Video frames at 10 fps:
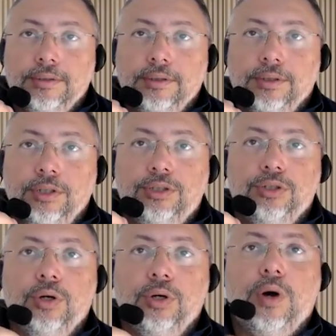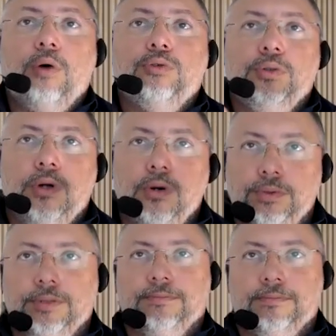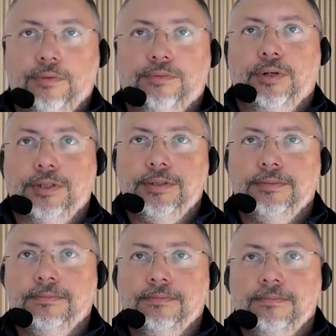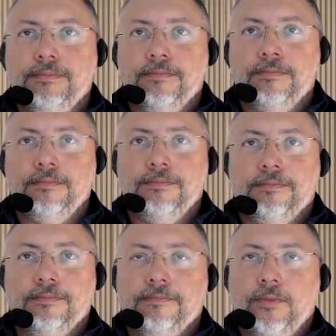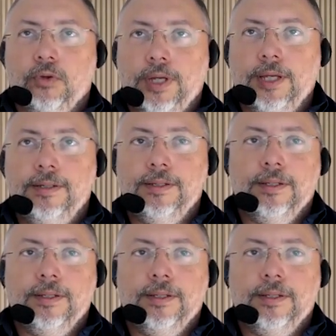You need to know how to code, of course. Okay.